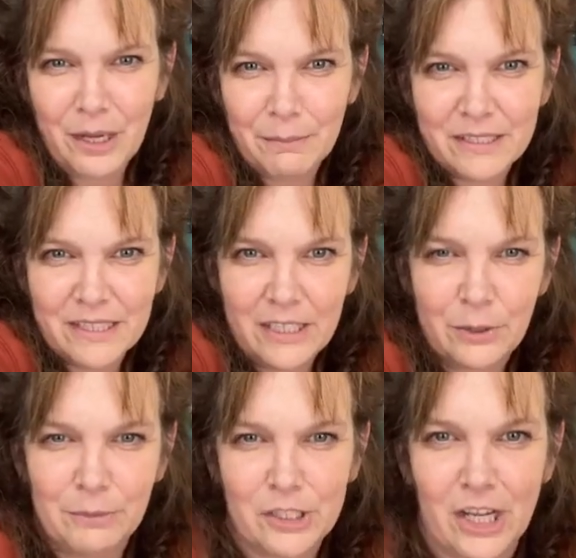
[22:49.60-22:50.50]
We're coming to
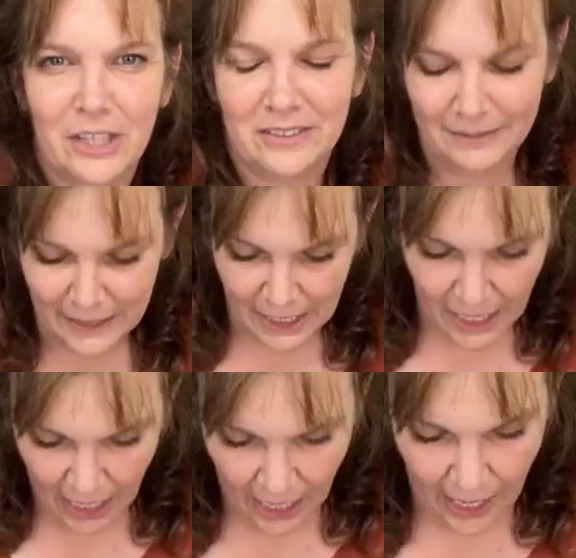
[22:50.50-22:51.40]
see you, Michelle.
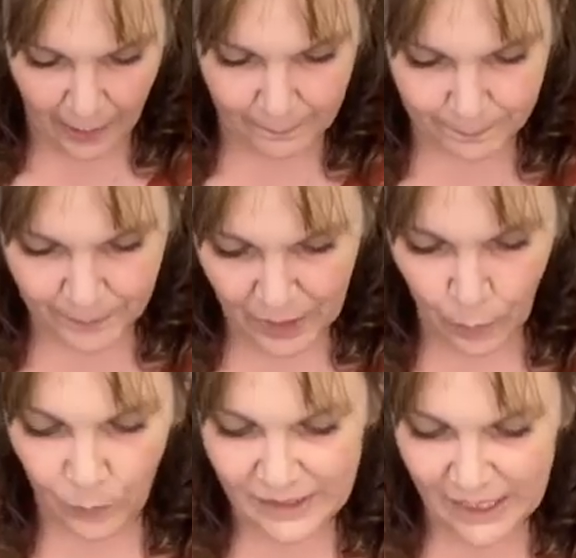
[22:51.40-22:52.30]

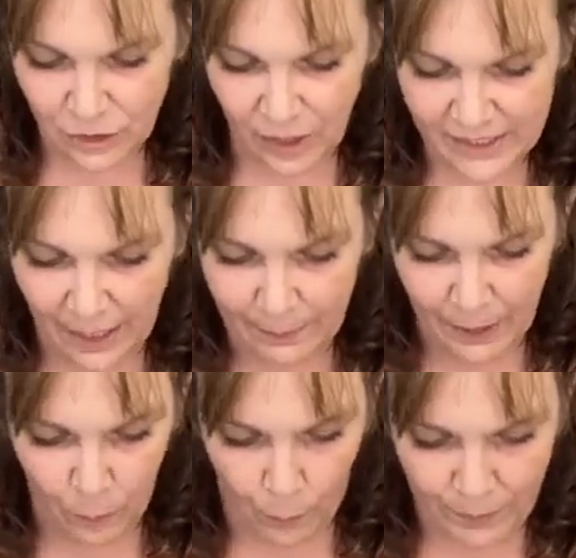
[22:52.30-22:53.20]
Once that dries
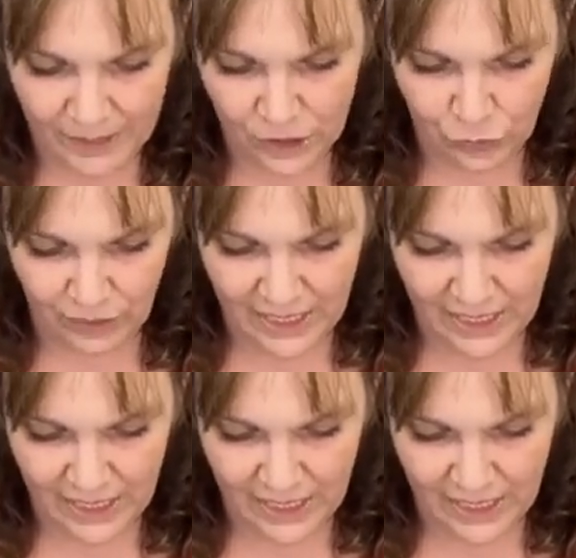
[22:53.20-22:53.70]
up, it won't be as